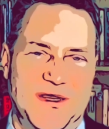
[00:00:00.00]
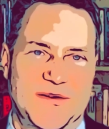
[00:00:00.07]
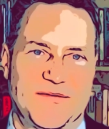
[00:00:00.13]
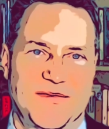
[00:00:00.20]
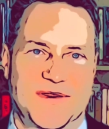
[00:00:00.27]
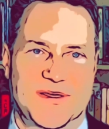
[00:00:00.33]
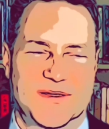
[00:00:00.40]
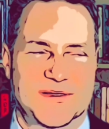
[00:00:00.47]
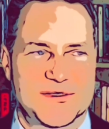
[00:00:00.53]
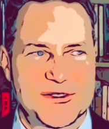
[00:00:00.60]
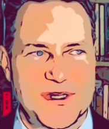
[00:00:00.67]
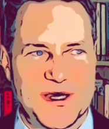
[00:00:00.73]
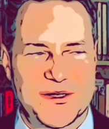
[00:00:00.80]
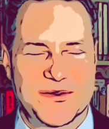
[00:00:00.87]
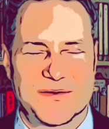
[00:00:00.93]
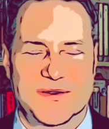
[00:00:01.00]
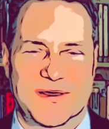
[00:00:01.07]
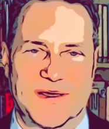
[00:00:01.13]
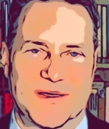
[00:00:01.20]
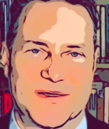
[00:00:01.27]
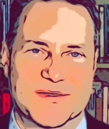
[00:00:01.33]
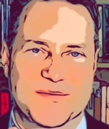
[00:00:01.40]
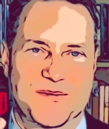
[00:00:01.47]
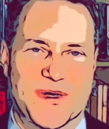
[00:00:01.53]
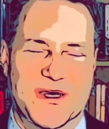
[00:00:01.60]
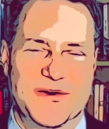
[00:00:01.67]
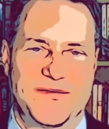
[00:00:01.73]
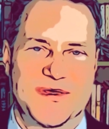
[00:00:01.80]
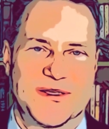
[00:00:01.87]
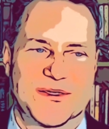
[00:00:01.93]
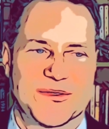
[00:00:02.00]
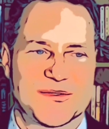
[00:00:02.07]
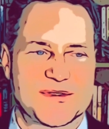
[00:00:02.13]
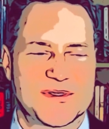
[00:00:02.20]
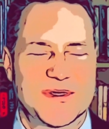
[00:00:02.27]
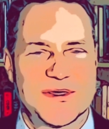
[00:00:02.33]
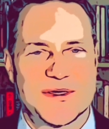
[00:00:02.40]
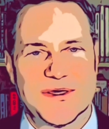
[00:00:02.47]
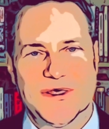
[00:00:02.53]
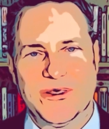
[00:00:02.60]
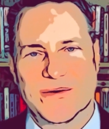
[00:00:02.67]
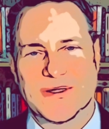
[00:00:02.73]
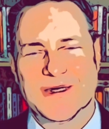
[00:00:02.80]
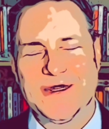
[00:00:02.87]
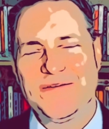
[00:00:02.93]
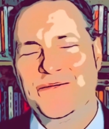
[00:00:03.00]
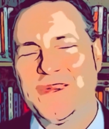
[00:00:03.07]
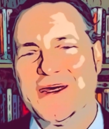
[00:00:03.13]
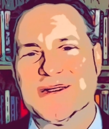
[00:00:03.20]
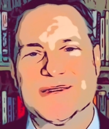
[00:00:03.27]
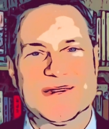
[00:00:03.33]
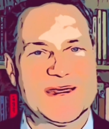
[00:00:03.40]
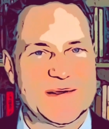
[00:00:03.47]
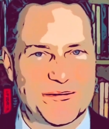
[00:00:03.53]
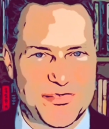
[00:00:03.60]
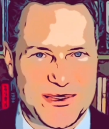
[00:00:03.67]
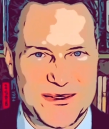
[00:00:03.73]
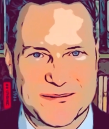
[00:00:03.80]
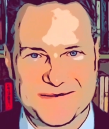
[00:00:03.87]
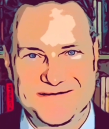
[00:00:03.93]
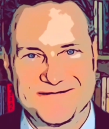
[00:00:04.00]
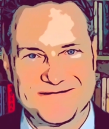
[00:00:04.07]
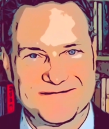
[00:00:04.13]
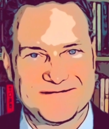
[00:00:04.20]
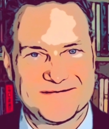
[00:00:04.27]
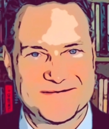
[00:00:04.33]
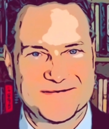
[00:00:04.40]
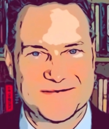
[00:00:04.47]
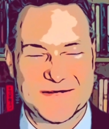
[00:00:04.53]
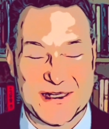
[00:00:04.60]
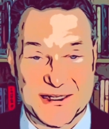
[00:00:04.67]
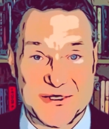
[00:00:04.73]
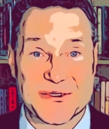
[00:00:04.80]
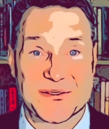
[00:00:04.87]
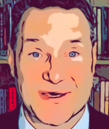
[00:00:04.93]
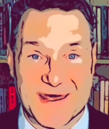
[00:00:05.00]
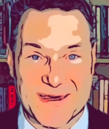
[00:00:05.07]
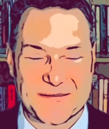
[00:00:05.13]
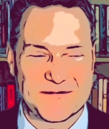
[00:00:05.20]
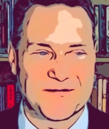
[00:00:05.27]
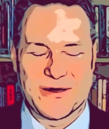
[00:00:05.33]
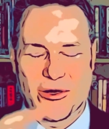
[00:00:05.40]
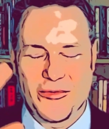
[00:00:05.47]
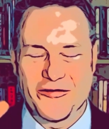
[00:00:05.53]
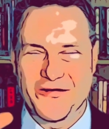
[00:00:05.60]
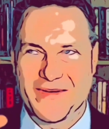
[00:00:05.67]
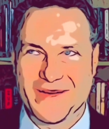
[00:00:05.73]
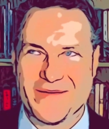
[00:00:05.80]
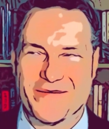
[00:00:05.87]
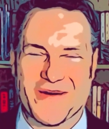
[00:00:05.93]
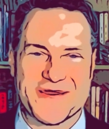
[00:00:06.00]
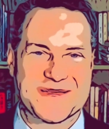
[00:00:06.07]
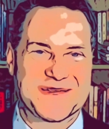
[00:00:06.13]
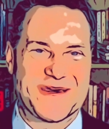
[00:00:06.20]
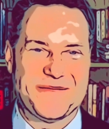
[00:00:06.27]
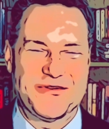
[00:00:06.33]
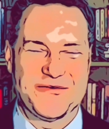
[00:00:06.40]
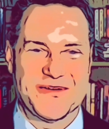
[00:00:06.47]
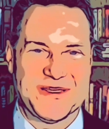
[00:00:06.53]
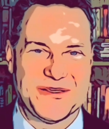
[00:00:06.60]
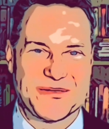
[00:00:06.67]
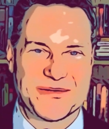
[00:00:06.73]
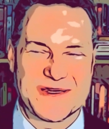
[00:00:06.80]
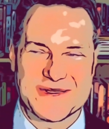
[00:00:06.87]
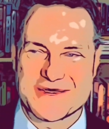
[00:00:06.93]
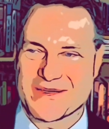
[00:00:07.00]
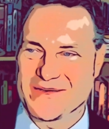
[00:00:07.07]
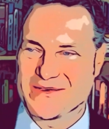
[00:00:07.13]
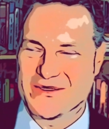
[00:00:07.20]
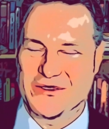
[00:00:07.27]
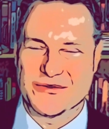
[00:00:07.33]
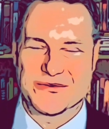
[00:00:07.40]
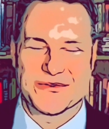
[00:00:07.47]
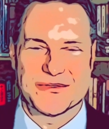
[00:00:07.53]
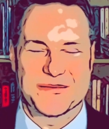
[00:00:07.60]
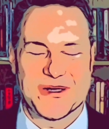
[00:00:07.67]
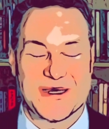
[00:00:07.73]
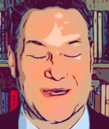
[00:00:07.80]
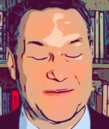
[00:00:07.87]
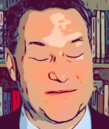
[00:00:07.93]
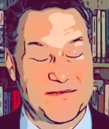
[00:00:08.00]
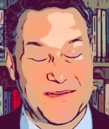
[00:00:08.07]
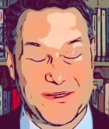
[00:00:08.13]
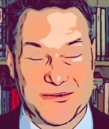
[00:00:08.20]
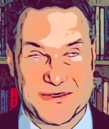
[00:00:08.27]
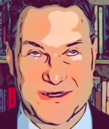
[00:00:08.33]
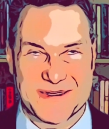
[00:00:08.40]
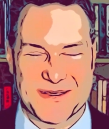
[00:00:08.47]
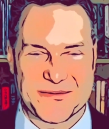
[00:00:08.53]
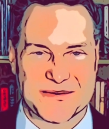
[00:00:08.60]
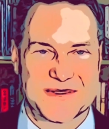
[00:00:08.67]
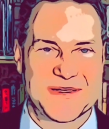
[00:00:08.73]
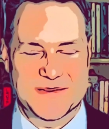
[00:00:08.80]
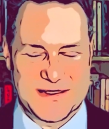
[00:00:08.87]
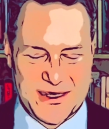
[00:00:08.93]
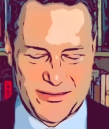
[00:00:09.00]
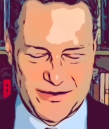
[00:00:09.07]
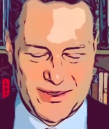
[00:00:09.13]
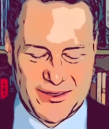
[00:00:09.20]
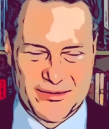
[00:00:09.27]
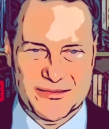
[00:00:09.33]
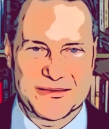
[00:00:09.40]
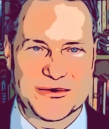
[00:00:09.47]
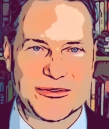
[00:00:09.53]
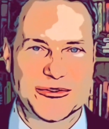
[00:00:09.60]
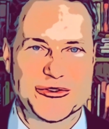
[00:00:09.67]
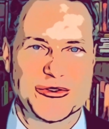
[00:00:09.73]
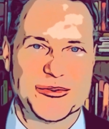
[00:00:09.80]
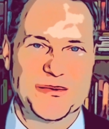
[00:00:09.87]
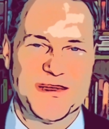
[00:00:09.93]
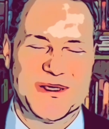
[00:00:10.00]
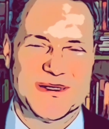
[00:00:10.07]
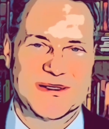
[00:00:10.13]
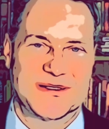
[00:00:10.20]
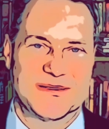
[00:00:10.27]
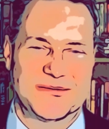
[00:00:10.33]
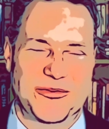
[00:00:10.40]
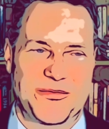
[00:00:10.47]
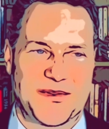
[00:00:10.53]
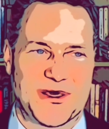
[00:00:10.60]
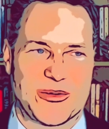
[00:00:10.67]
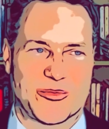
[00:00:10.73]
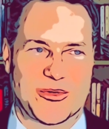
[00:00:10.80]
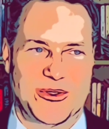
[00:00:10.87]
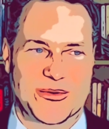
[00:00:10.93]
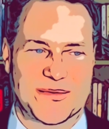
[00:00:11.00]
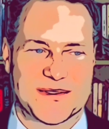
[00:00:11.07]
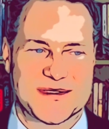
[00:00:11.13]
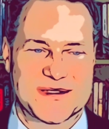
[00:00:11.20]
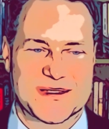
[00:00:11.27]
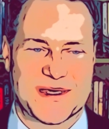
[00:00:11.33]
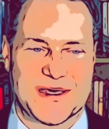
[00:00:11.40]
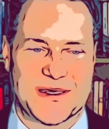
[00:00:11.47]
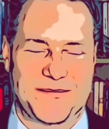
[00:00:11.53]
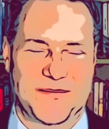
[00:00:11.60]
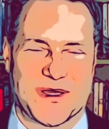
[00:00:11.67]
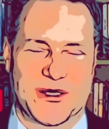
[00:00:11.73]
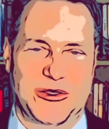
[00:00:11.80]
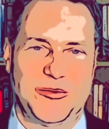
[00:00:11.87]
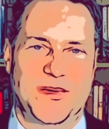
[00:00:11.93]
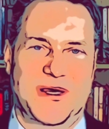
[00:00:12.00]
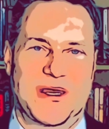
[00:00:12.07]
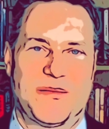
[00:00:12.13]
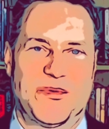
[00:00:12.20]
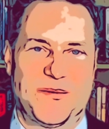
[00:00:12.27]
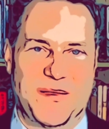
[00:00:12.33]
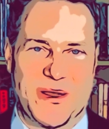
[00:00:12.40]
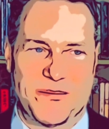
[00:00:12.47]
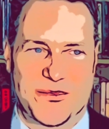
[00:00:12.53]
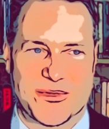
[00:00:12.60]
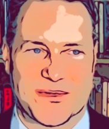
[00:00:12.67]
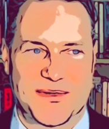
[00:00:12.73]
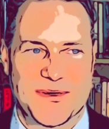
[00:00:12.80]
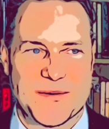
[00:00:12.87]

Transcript: of the channel and my videos, you can leave me a tip. Yes, you can. Hopefully, by the time the video gets onto YouTube, I'll have figured it out. Down there should be a little thing where you can say, like, you become a member